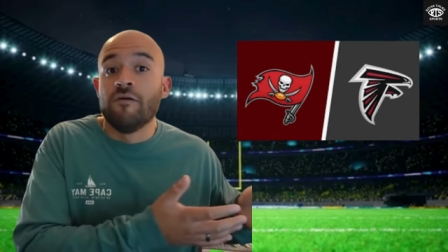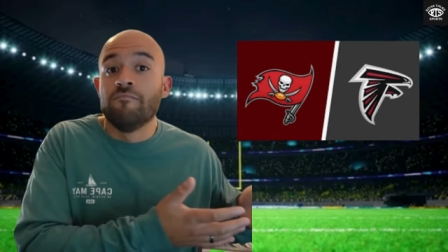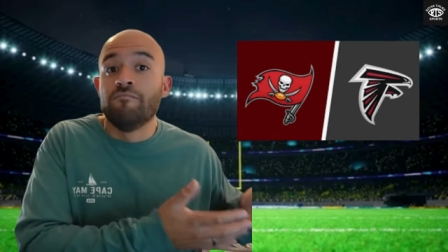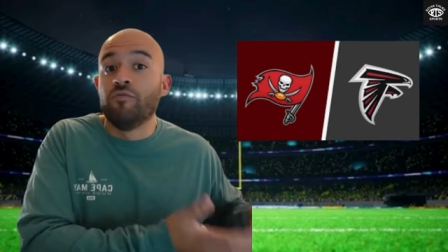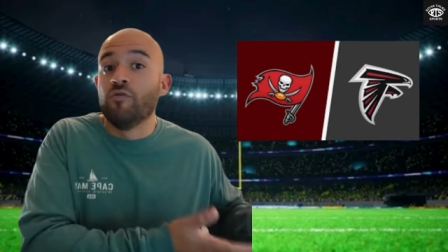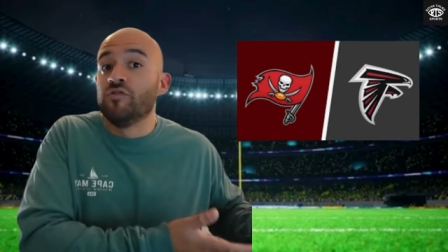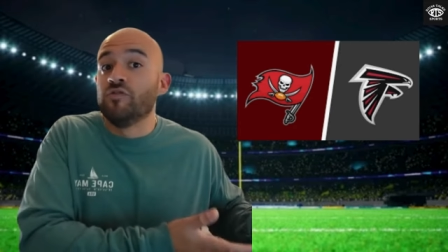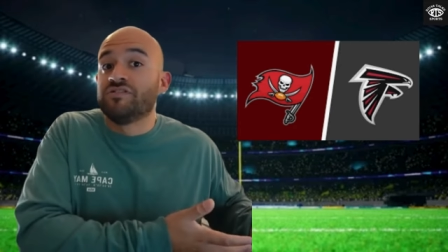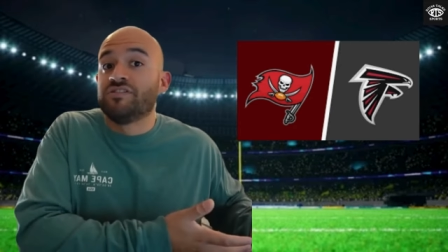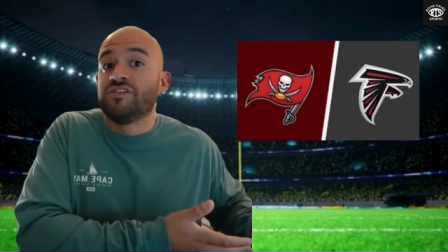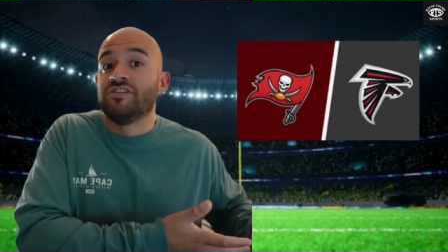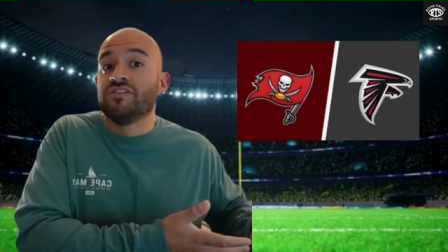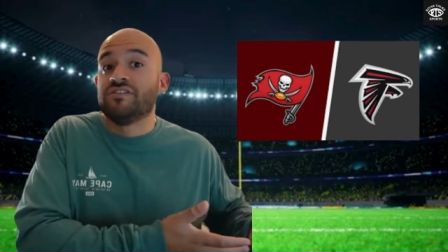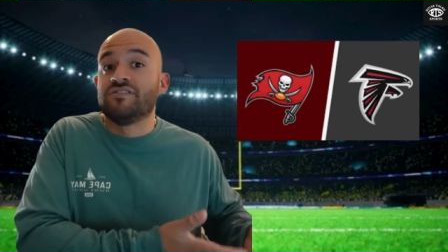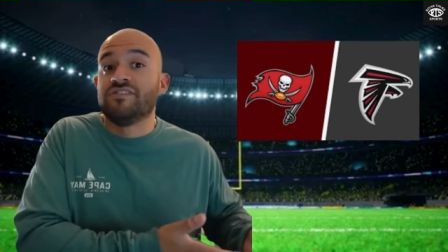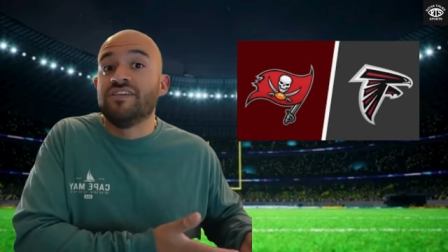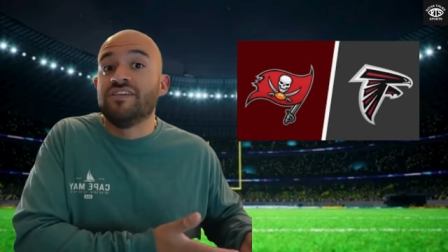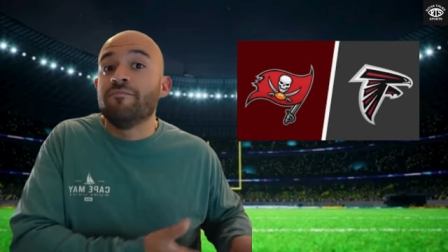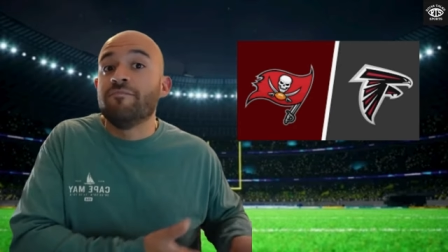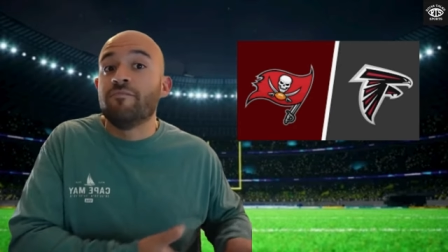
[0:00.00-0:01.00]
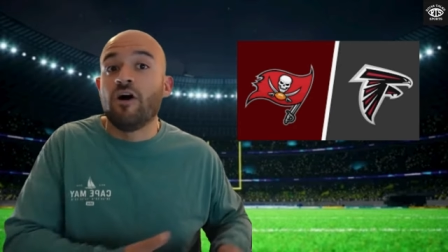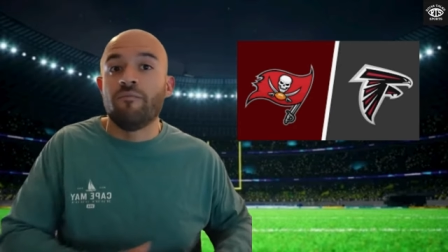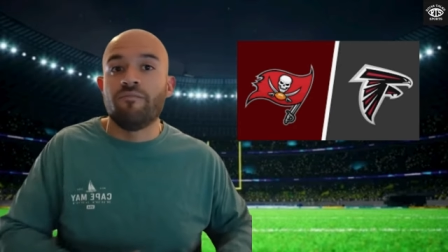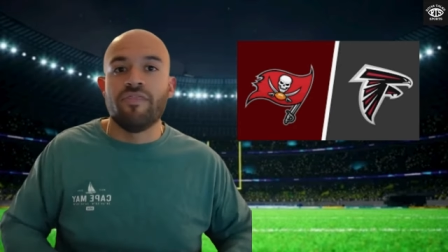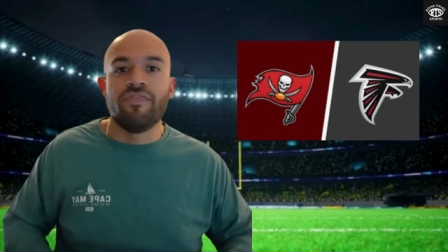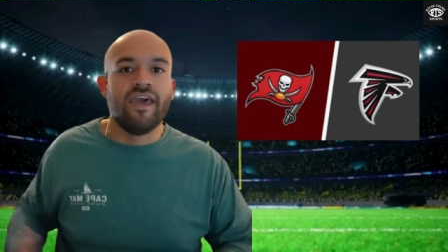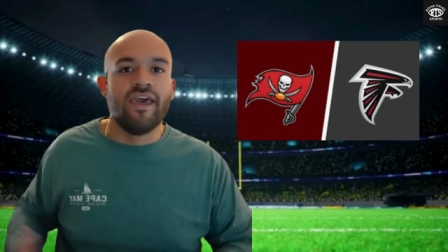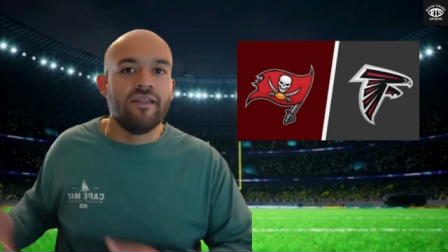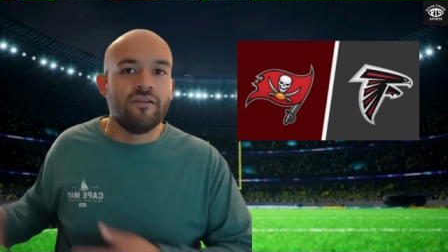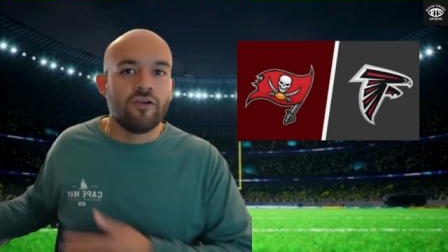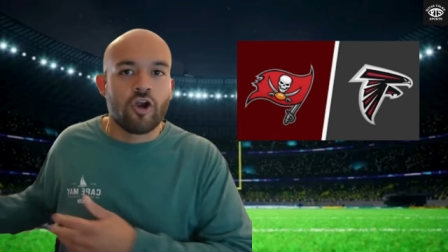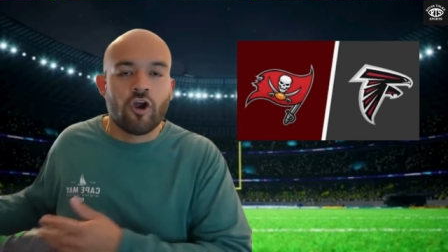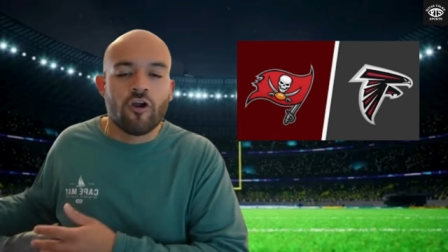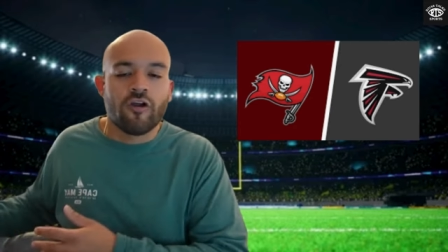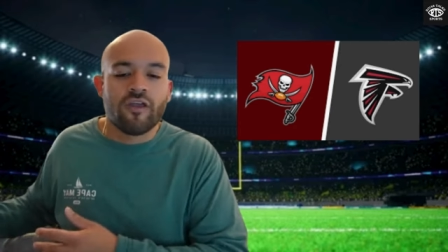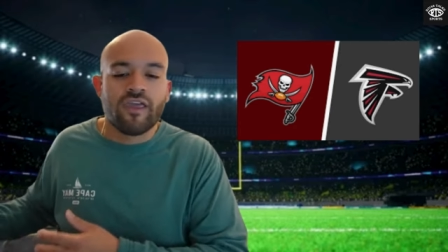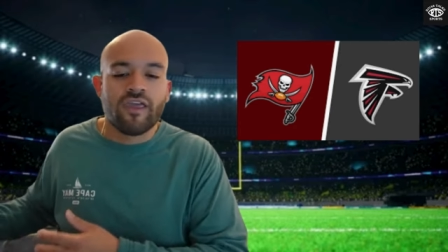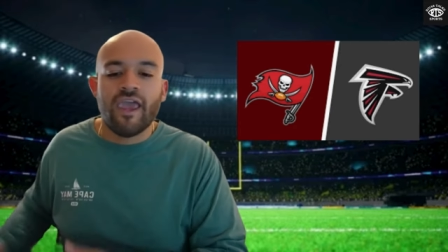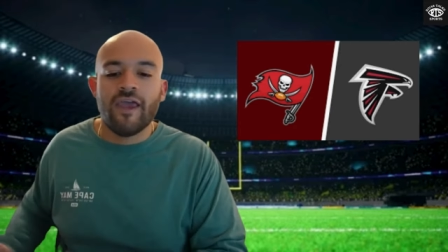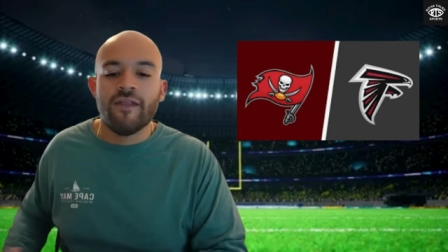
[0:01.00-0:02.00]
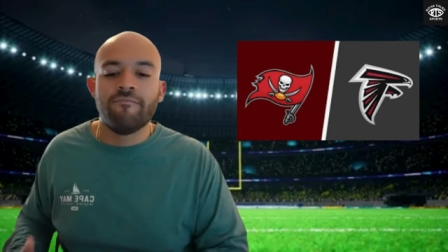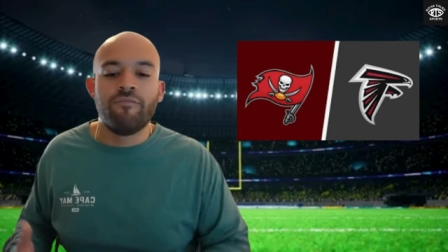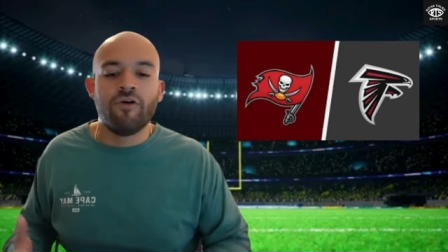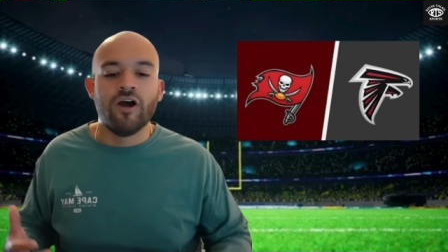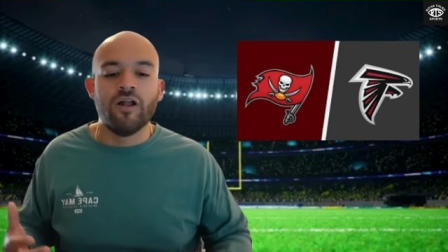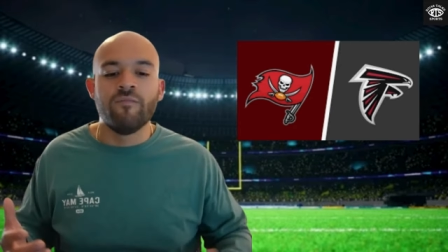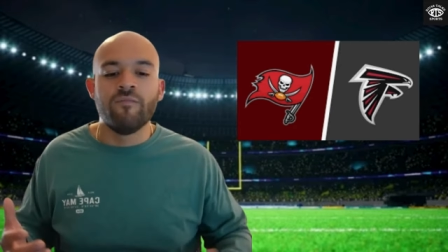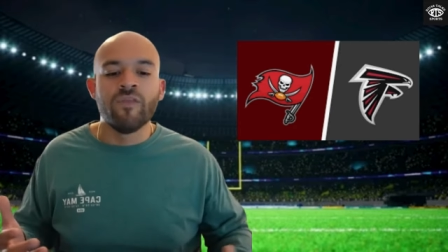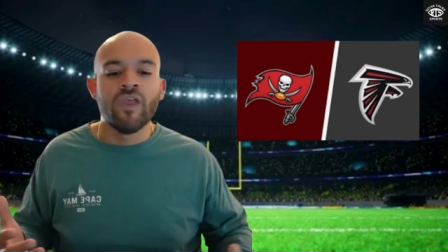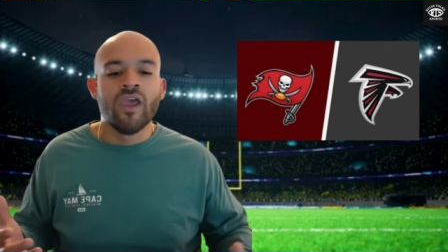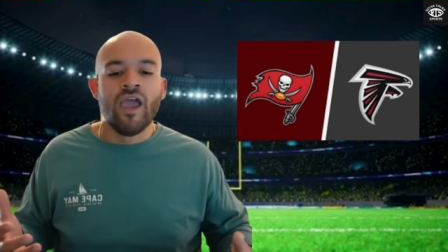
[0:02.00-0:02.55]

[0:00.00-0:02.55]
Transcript: boost his team up than Kirk can, but